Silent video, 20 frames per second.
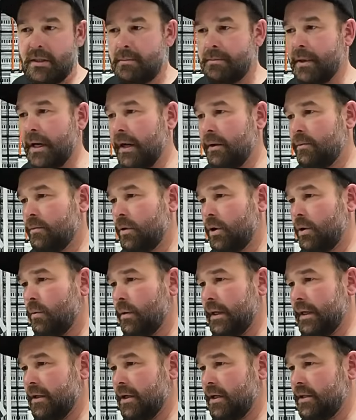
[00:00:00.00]
But what
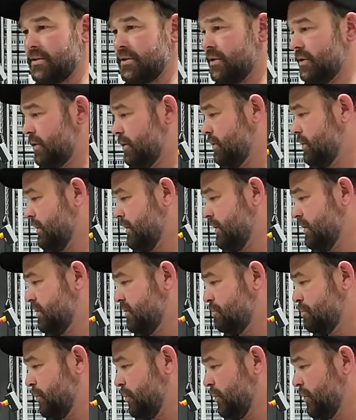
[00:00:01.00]
we like to do
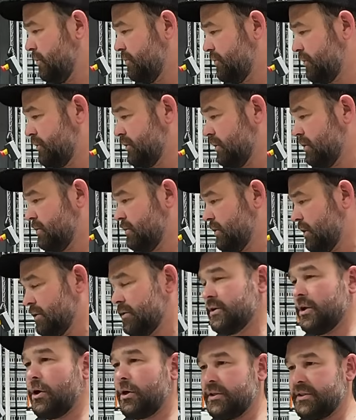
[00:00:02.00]
is boil for
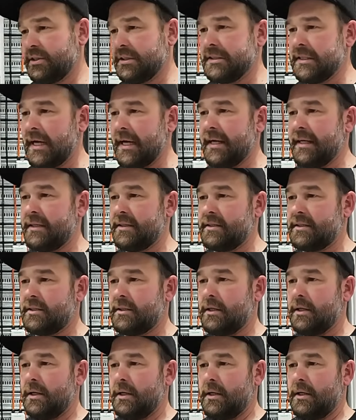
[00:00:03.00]
as long as it
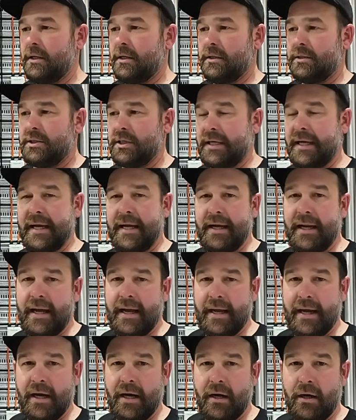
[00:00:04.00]
takes to get
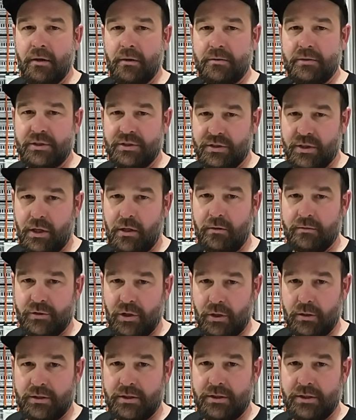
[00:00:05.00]
our dissolved
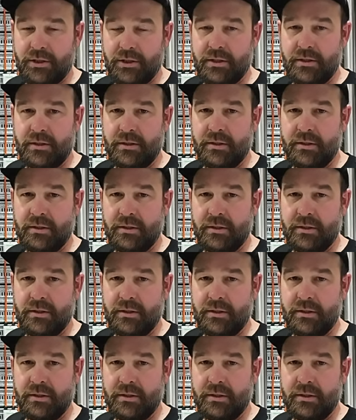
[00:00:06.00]
oxygen